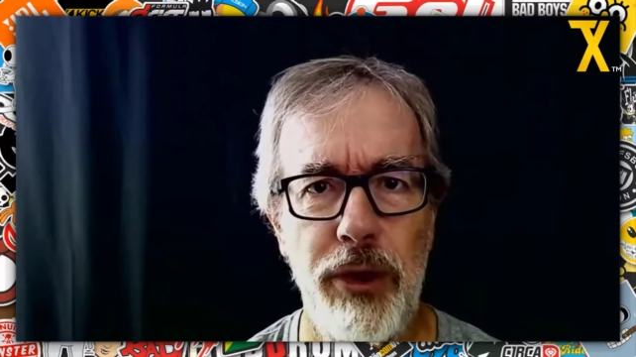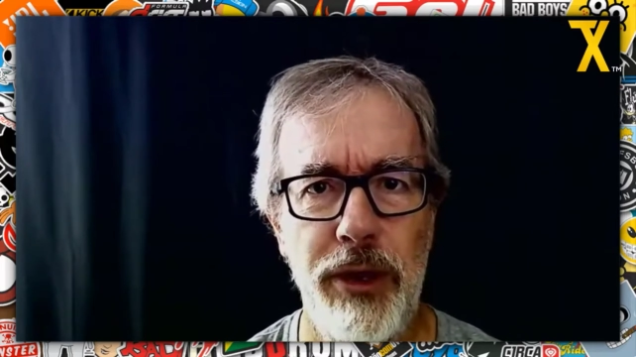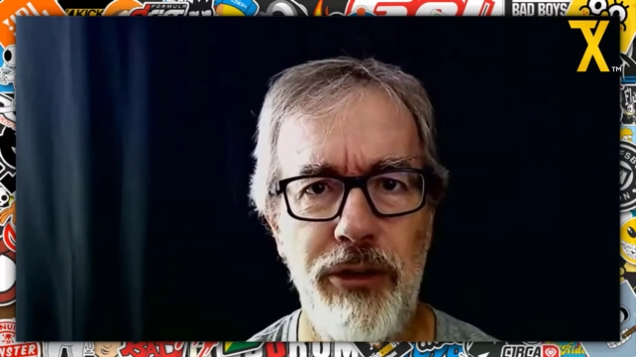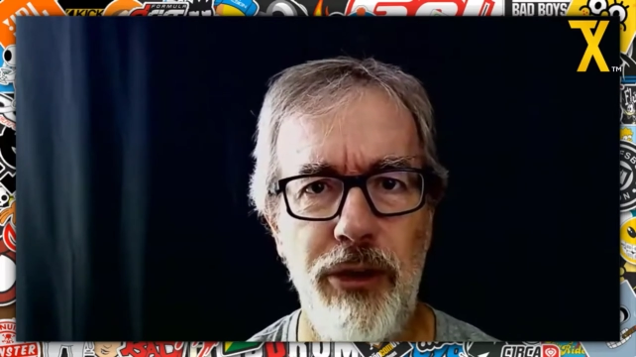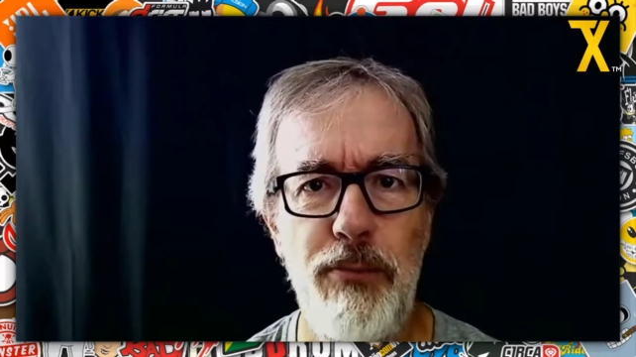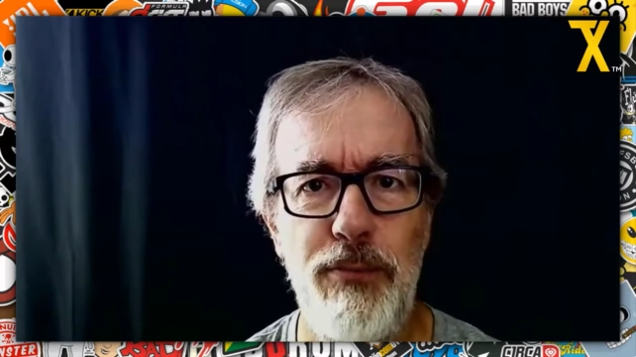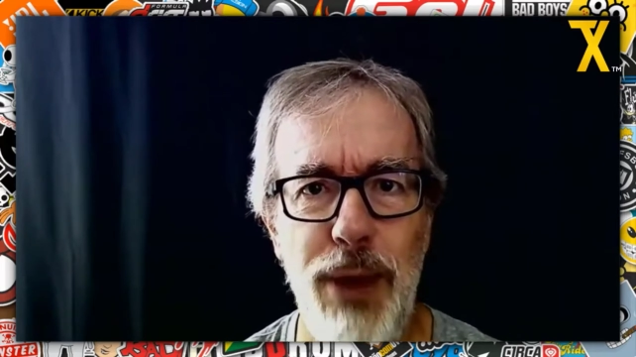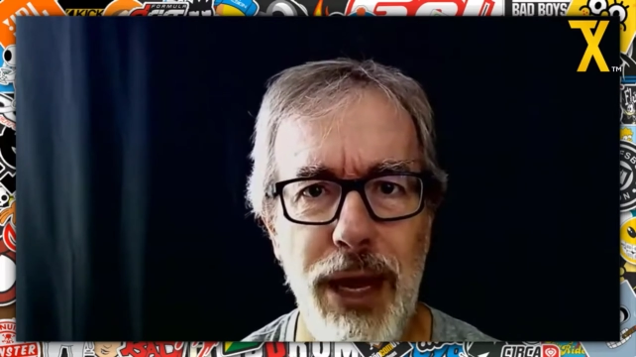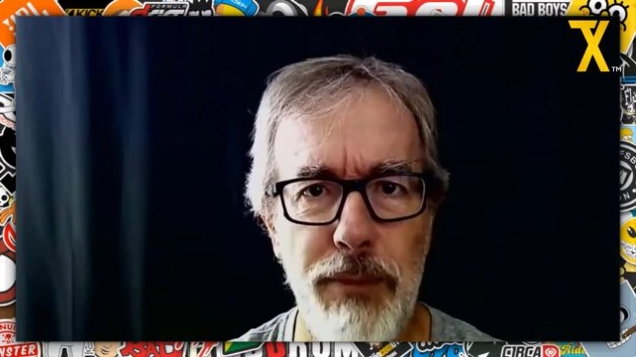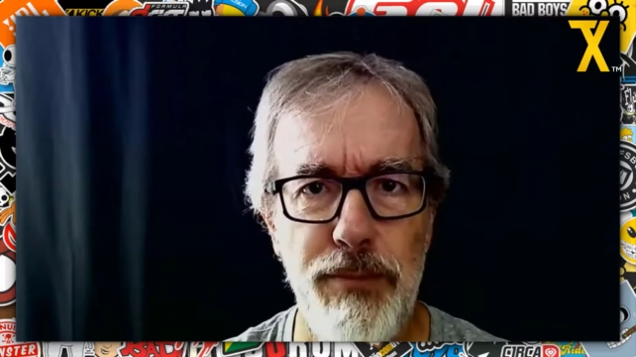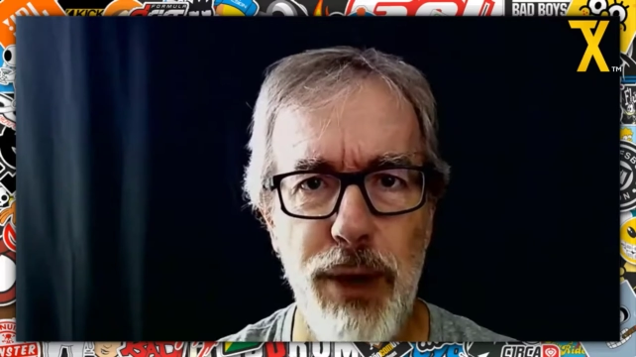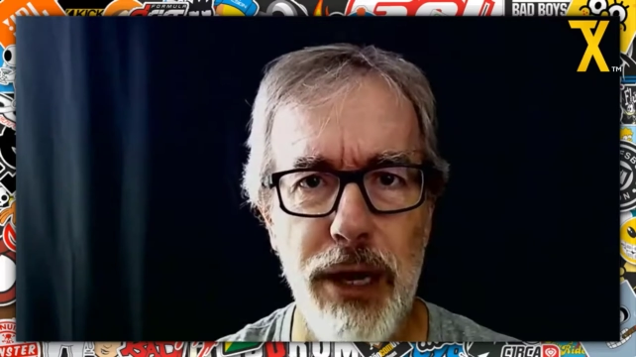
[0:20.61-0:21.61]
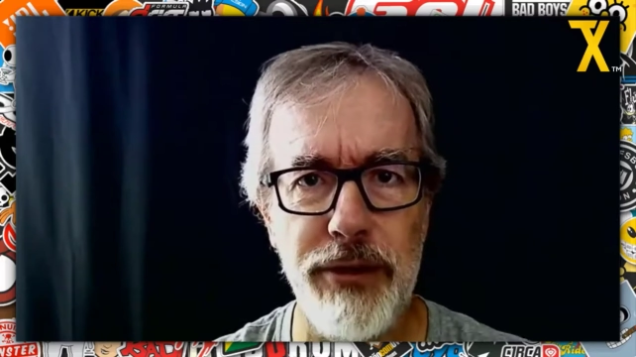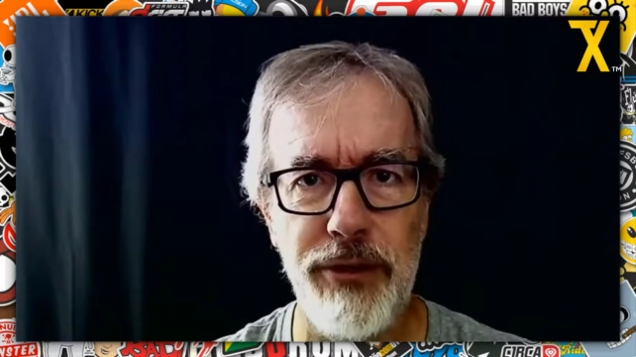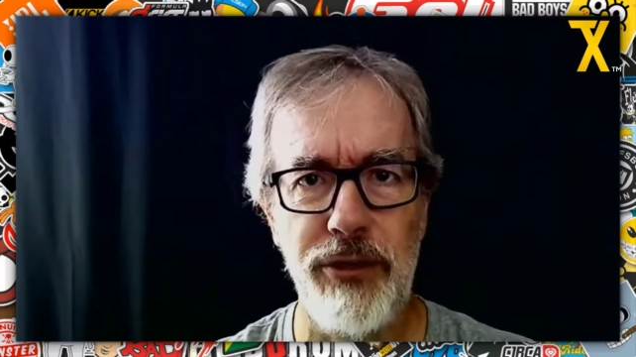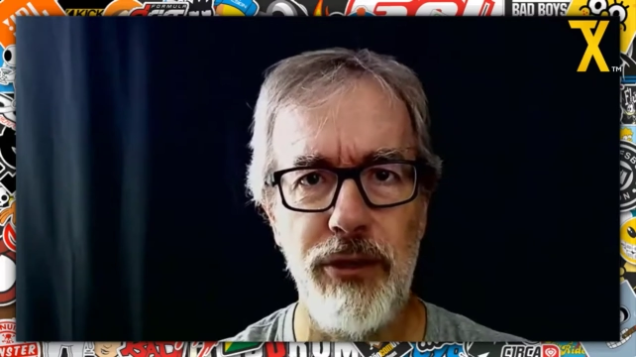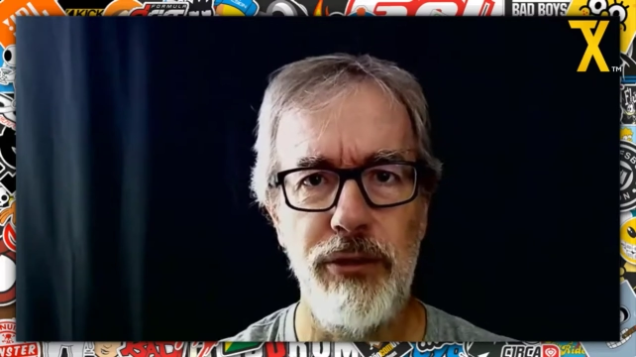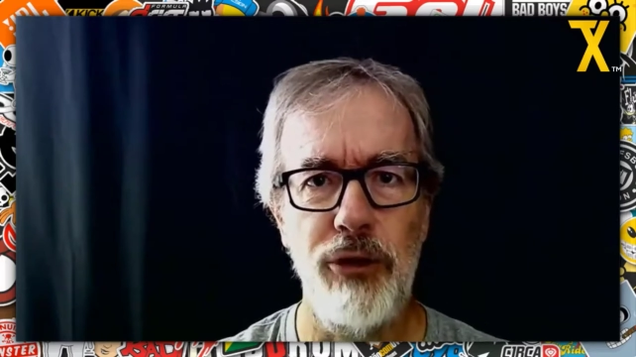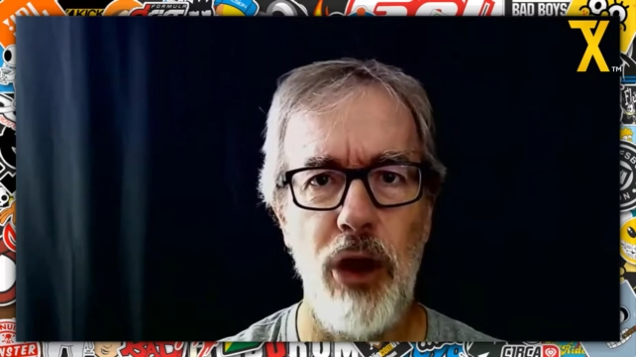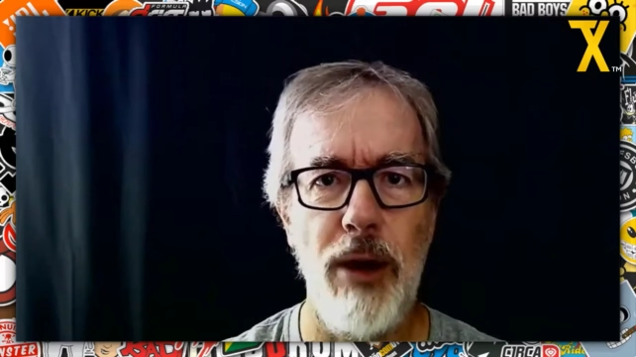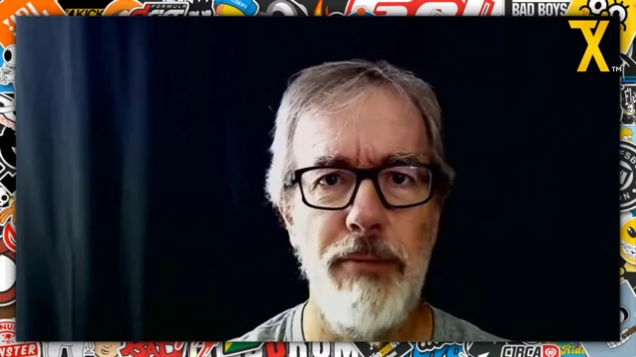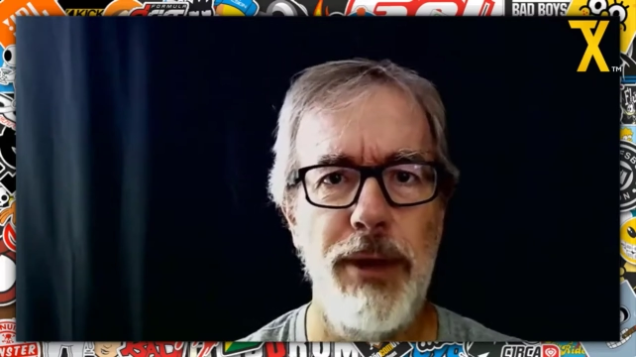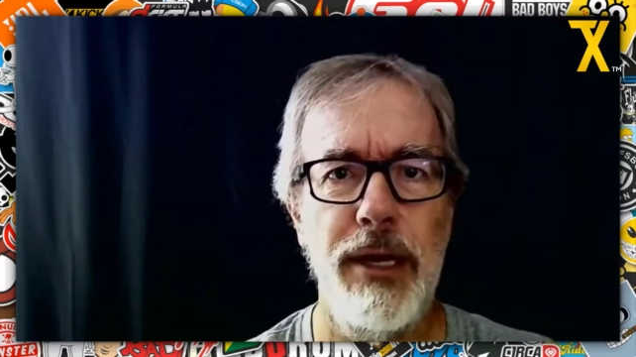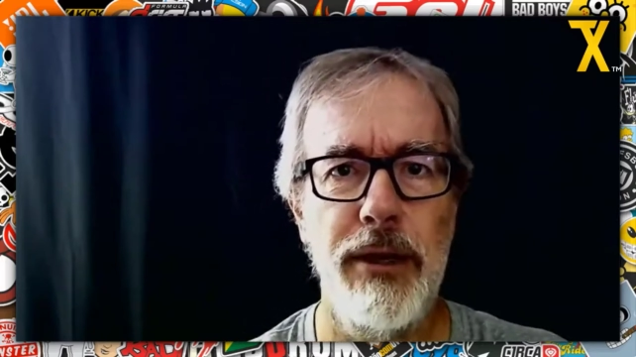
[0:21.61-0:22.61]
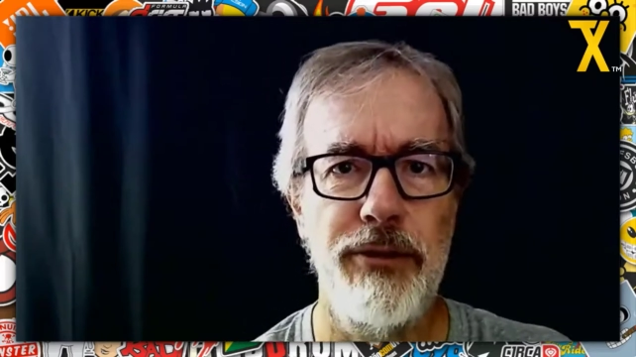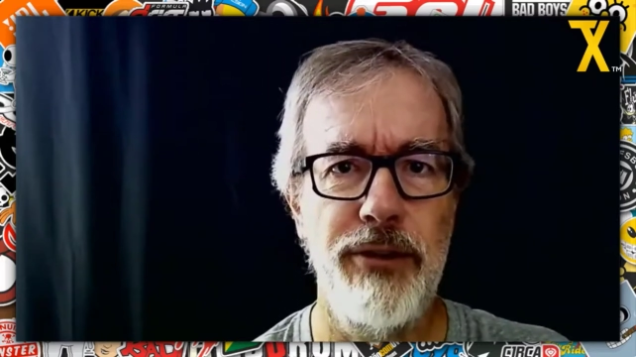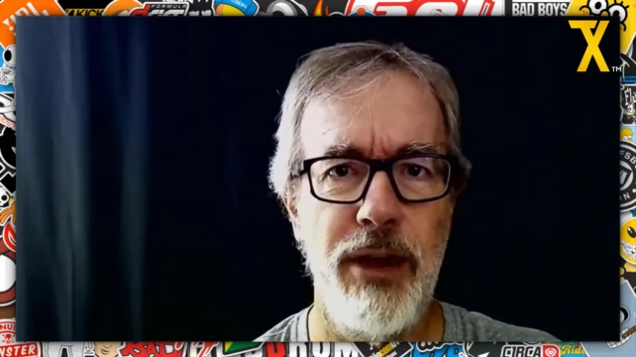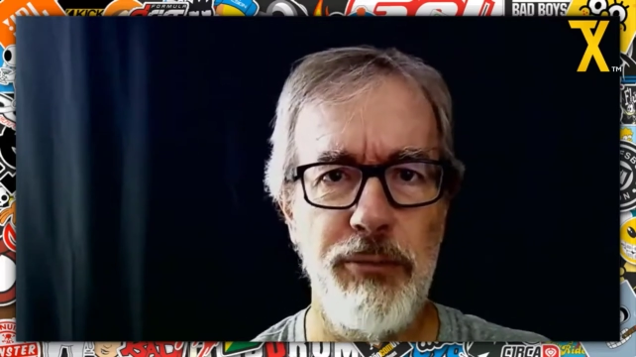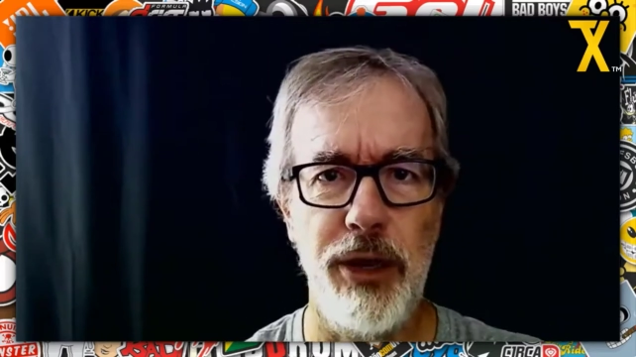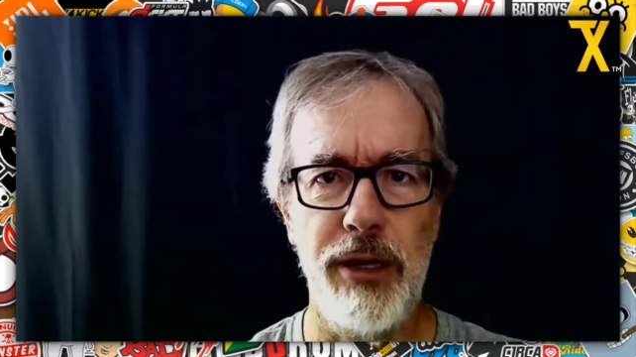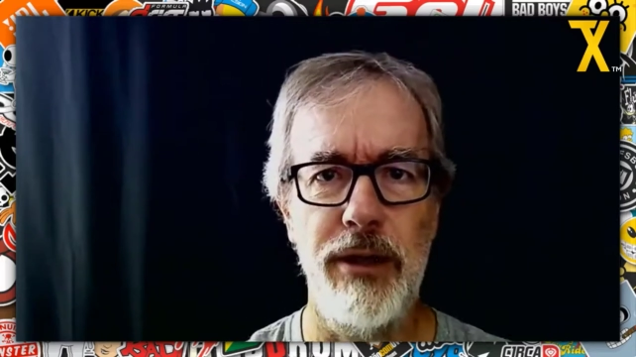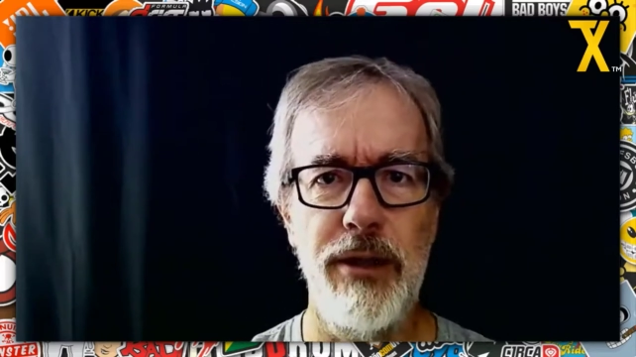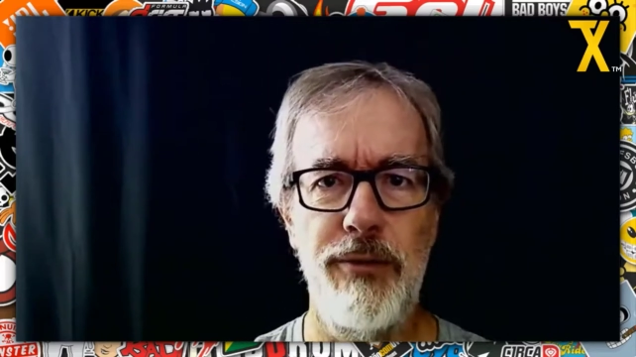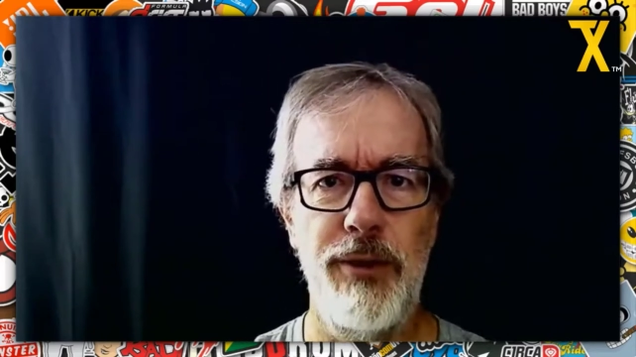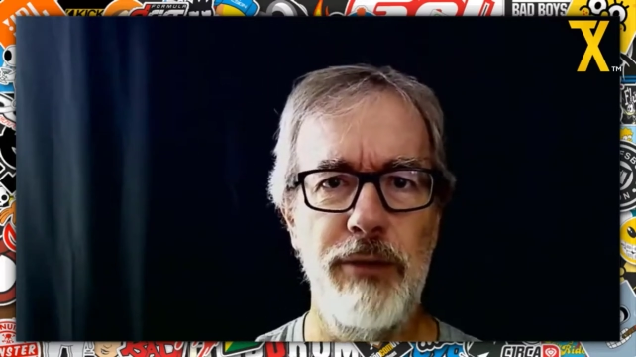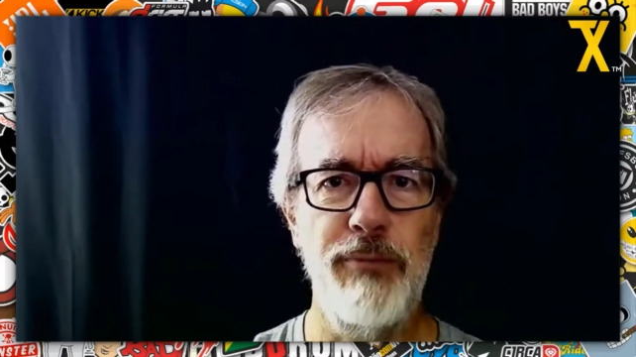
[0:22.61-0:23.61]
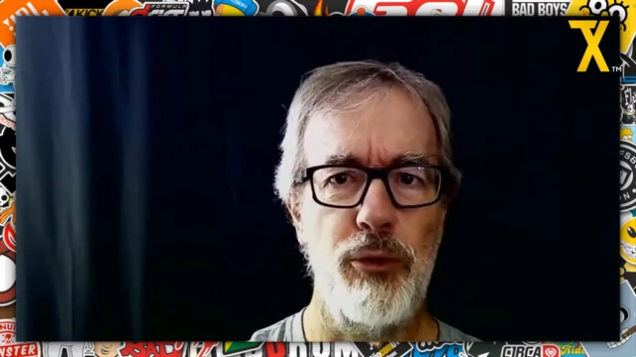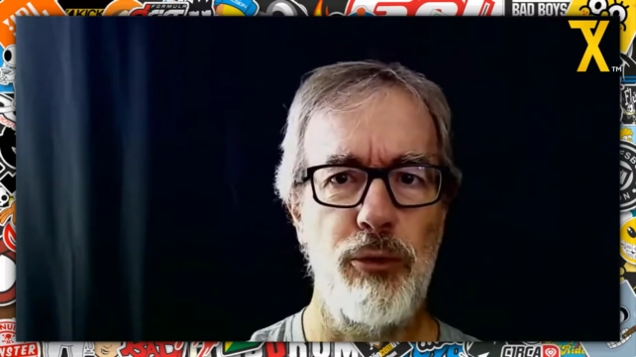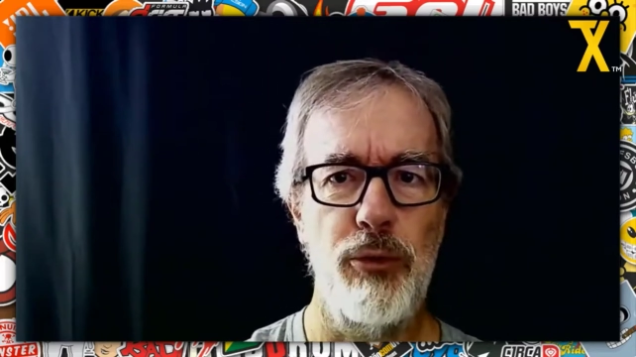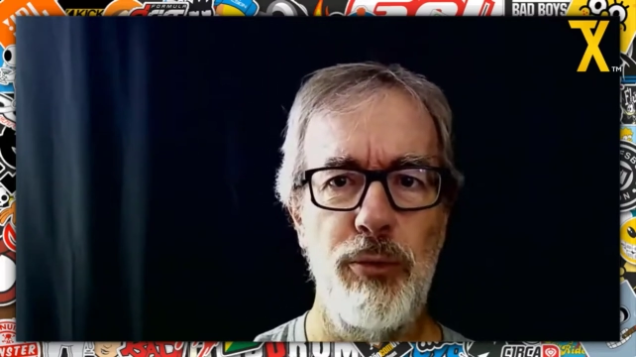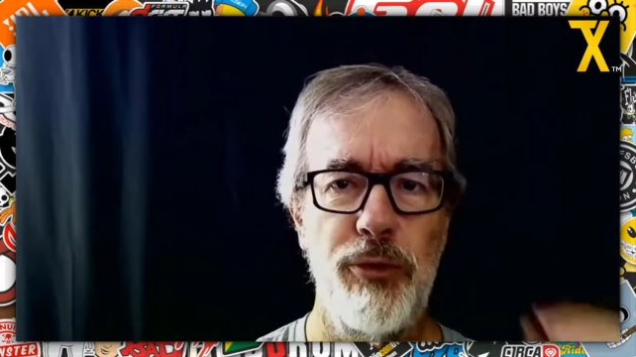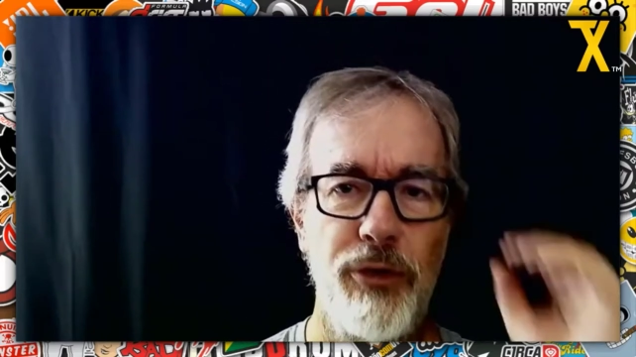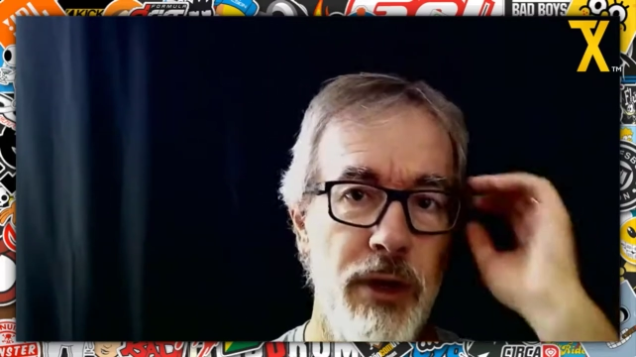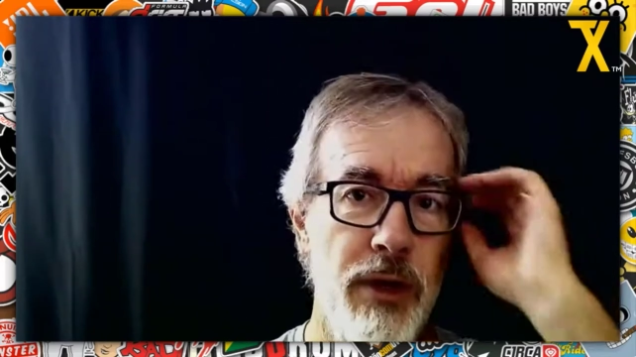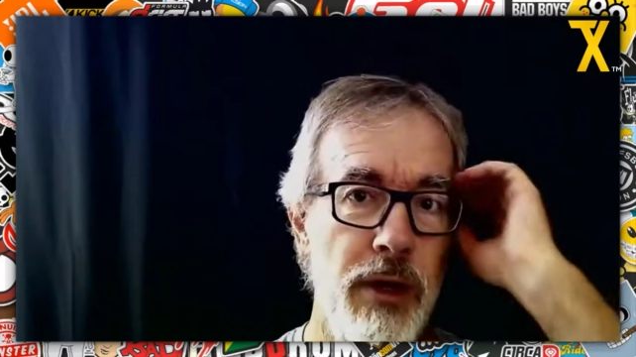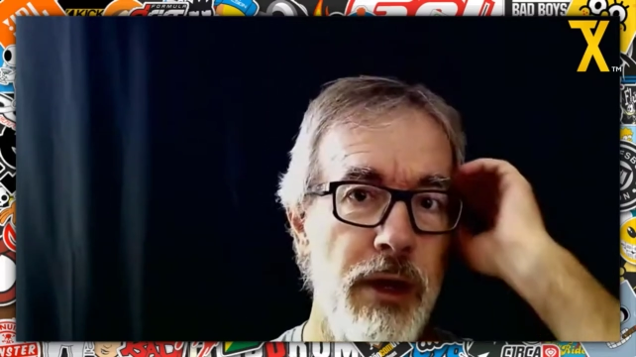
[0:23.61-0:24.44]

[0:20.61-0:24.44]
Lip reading: It's a big buzz topic and subject in the Facebook groups.